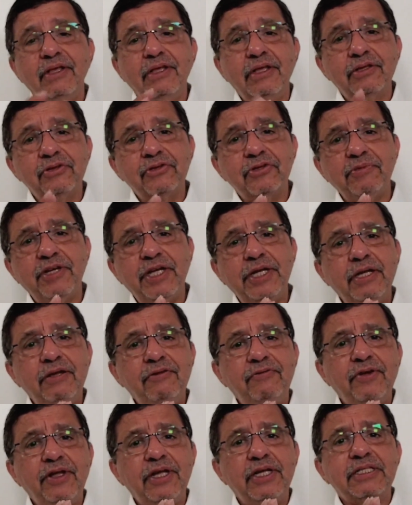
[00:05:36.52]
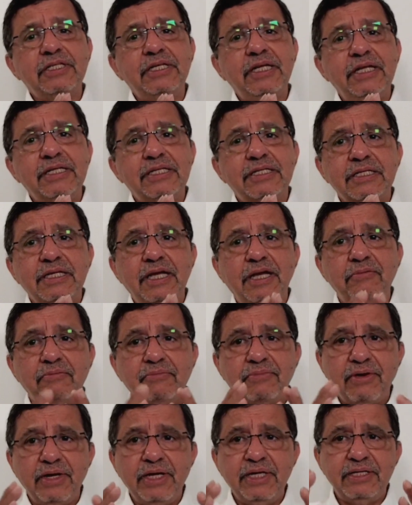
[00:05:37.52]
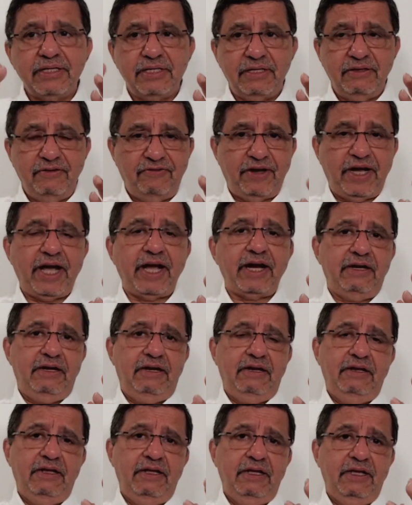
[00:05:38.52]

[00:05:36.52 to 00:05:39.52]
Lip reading: So, my dear friends, let's embrace the fact